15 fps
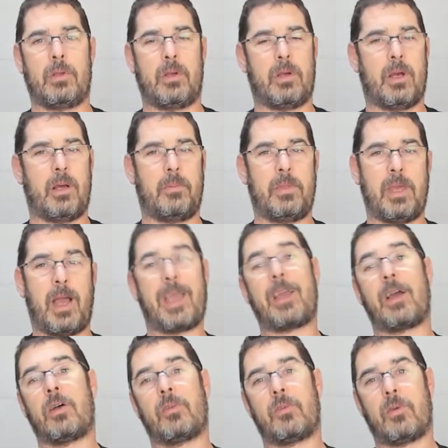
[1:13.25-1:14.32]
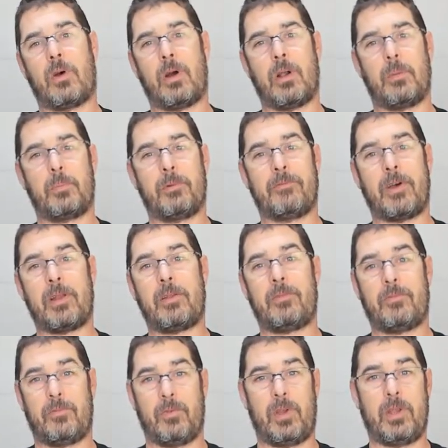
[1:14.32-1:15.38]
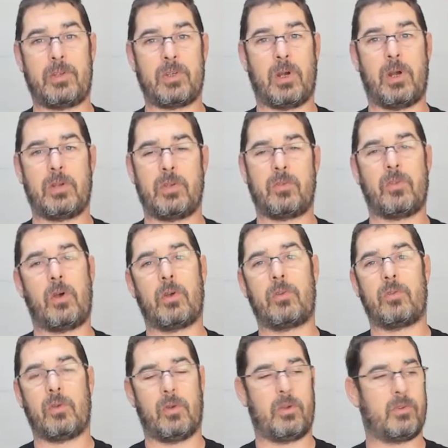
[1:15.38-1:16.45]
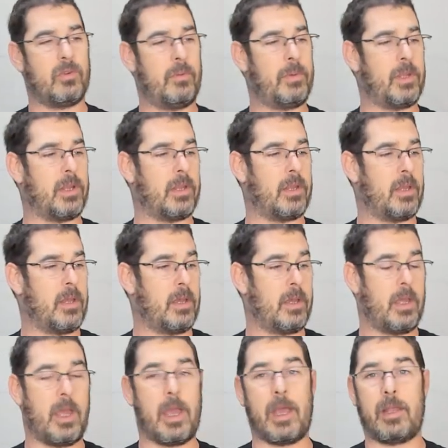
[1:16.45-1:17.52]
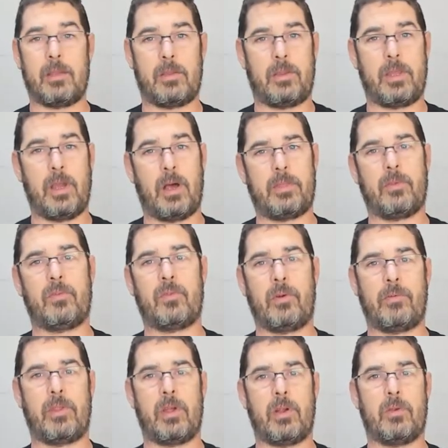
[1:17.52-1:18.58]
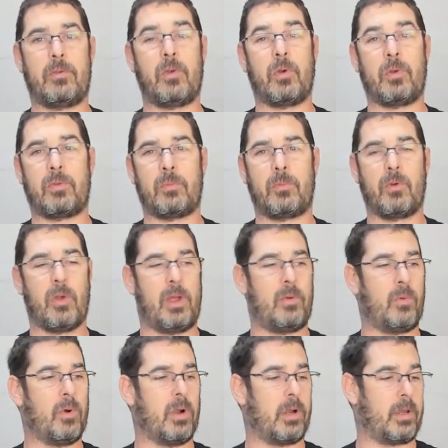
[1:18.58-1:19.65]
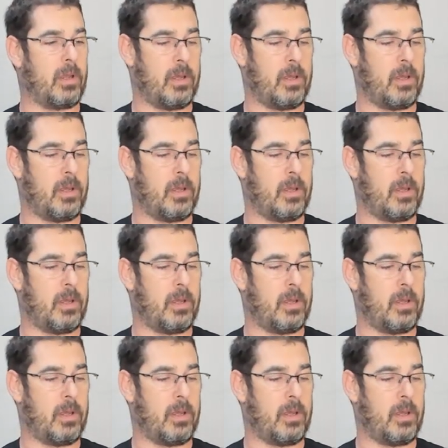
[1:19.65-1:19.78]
The icons are provided free of charge as long as they're attributed, and the authors over there are doing some great work.